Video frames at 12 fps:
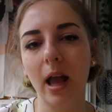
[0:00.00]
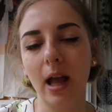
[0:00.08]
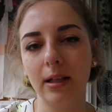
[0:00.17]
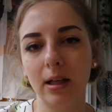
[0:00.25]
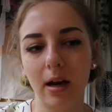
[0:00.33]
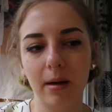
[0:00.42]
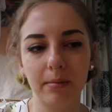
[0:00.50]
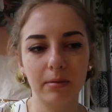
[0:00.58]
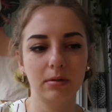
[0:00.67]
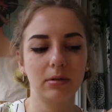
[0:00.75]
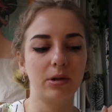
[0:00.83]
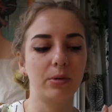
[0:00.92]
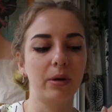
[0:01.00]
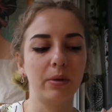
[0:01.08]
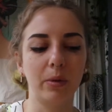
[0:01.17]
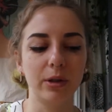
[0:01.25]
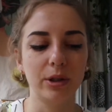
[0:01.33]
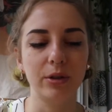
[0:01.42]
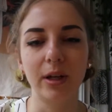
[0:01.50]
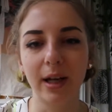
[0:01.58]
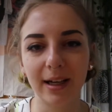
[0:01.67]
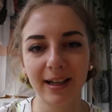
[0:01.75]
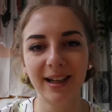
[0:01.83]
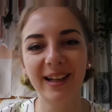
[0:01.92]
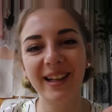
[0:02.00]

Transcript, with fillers: ended up doing what you did?